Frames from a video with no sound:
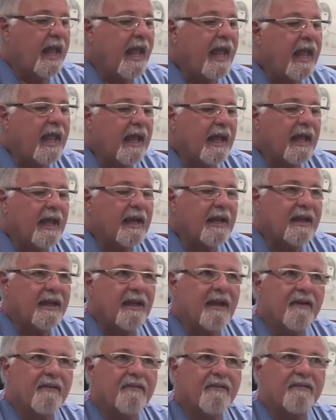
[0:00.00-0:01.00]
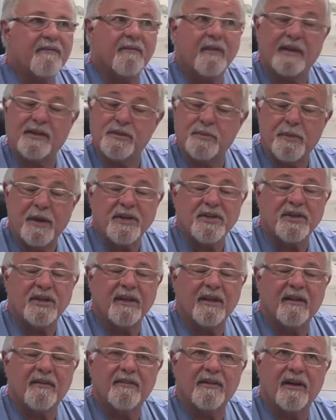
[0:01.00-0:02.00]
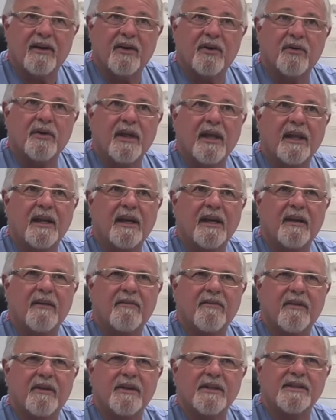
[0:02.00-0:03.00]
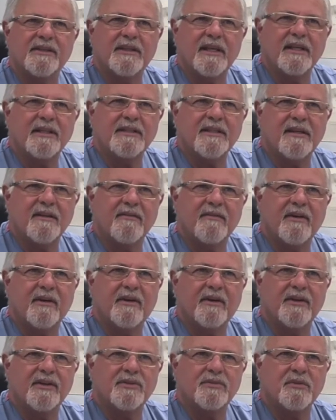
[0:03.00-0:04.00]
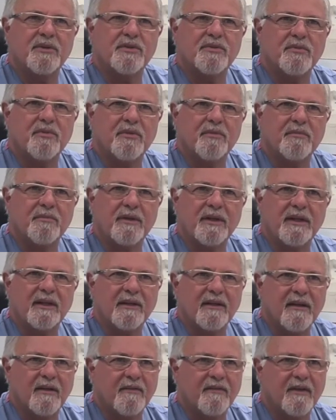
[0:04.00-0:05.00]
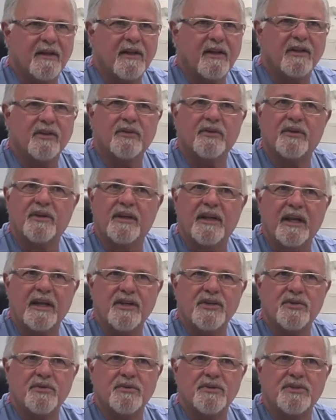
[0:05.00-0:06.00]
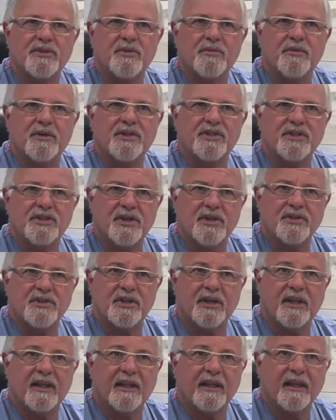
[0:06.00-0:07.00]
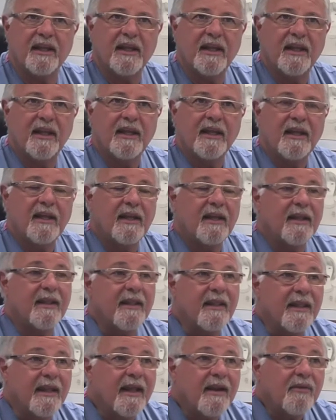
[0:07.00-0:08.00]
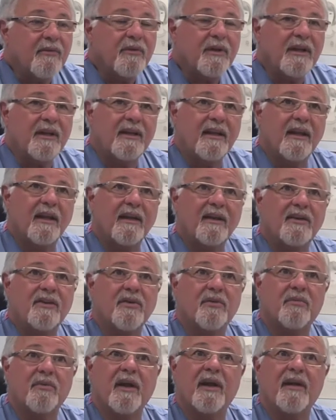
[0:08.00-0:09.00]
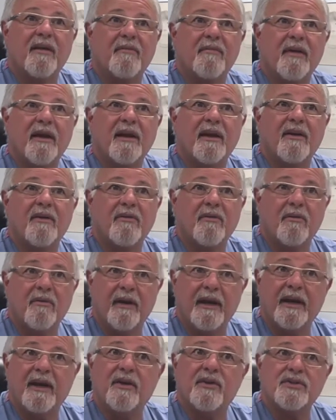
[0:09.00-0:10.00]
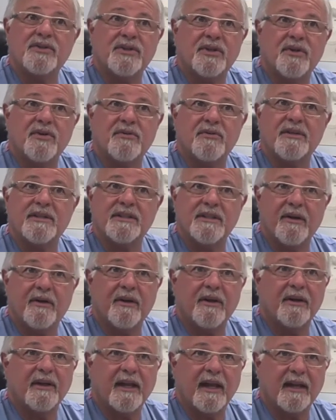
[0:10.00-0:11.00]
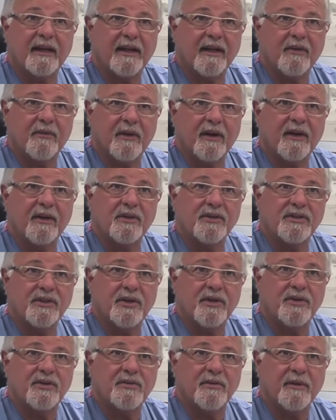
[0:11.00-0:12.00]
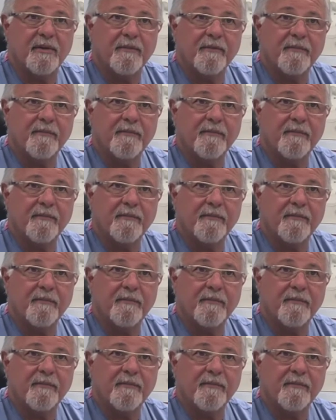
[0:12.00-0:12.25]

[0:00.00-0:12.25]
and if, especially if they're located in very sensitive areas which would be difficult or dangerous to reach surgically, then we tend to recommend radiosurgery, stereotactic radiosurgery.